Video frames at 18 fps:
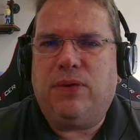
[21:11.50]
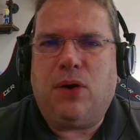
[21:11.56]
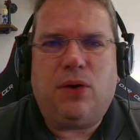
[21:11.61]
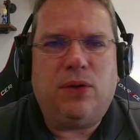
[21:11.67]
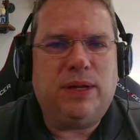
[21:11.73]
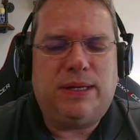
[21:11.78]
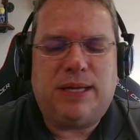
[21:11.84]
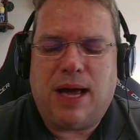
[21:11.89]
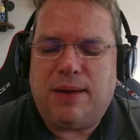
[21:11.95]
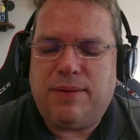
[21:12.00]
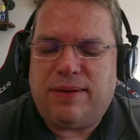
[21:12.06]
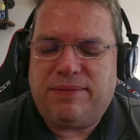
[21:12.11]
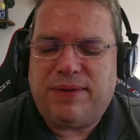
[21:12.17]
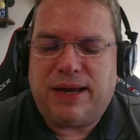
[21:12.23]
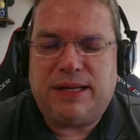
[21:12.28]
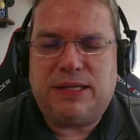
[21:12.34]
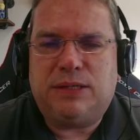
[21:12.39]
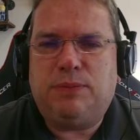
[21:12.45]
for all the time I've
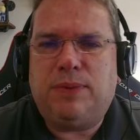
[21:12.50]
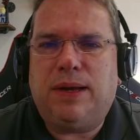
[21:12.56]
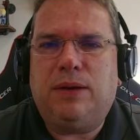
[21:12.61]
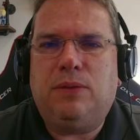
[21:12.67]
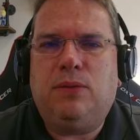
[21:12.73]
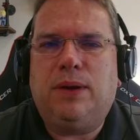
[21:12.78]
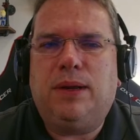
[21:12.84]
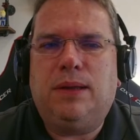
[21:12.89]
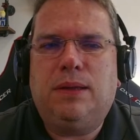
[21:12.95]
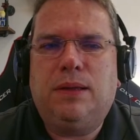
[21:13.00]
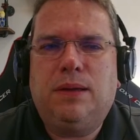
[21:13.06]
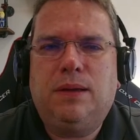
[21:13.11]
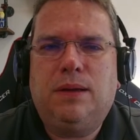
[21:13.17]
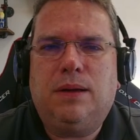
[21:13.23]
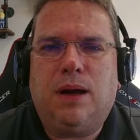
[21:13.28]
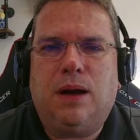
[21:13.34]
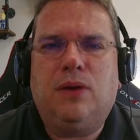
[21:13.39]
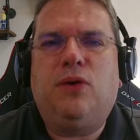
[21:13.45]
got to spend with
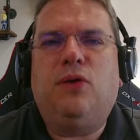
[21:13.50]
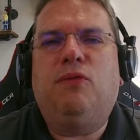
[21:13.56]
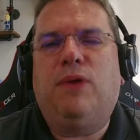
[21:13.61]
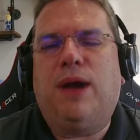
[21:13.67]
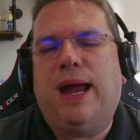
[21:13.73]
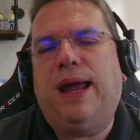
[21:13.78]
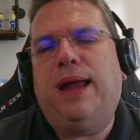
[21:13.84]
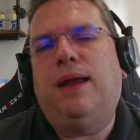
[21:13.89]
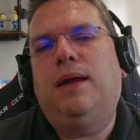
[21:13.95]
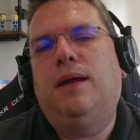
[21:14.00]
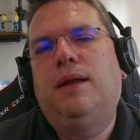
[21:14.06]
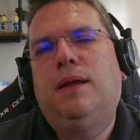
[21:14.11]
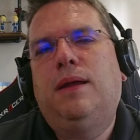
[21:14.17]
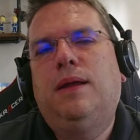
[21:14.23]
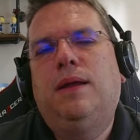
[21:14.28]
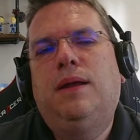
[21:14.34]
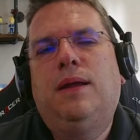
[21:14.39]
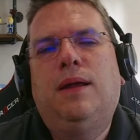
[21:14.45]
Uncle Ray.
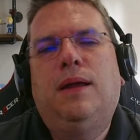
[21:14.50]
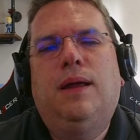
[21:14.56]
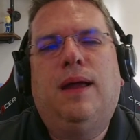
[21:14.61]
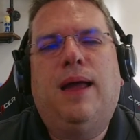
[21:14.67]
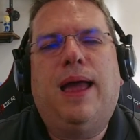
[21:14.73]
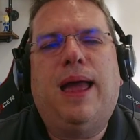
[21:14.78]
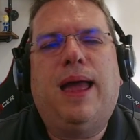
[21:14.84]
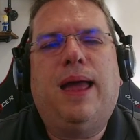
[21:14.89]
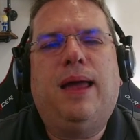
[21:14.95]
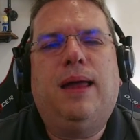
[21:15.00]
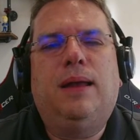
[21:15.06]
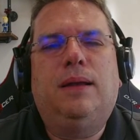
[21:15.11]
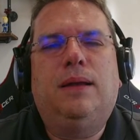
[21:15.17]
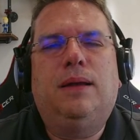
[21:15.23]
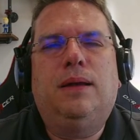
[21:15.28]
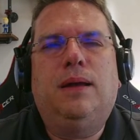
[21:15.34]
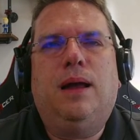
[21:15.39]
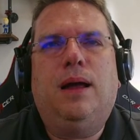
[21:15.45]

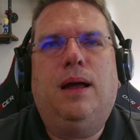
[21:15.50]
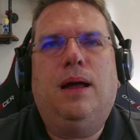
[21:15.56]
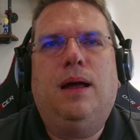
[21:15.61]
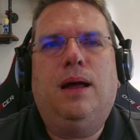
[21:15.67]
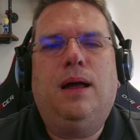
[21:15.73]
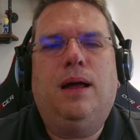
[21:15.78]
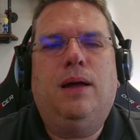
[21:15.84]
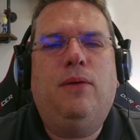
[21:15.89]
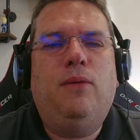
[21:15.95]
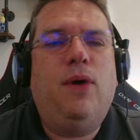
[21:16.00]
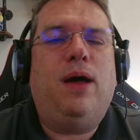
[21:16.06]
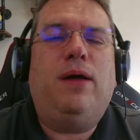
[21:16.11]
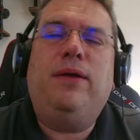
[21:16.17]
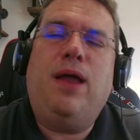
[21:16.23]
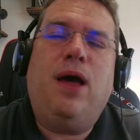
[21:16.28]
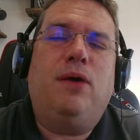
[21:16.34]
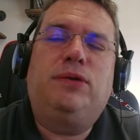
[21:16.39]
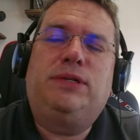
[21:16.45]
And well,
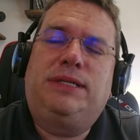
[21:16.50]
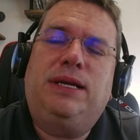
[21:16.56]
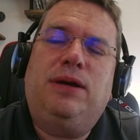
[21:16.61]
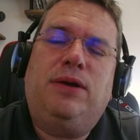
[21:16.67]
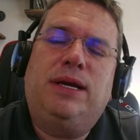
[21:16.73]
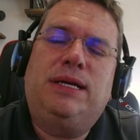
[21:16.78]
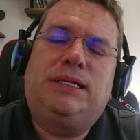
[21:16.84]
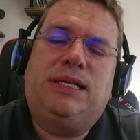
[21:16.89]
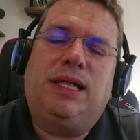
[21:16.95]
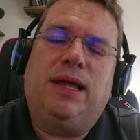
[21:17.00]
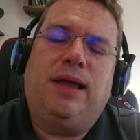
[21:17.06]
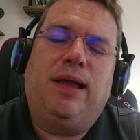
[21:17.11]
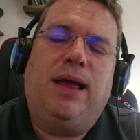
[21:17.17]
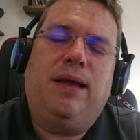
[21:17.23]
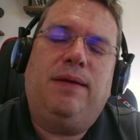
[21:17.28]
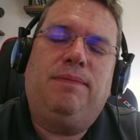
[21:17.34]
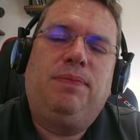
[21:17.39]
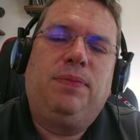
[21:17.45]
no, seriously,
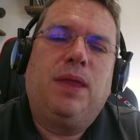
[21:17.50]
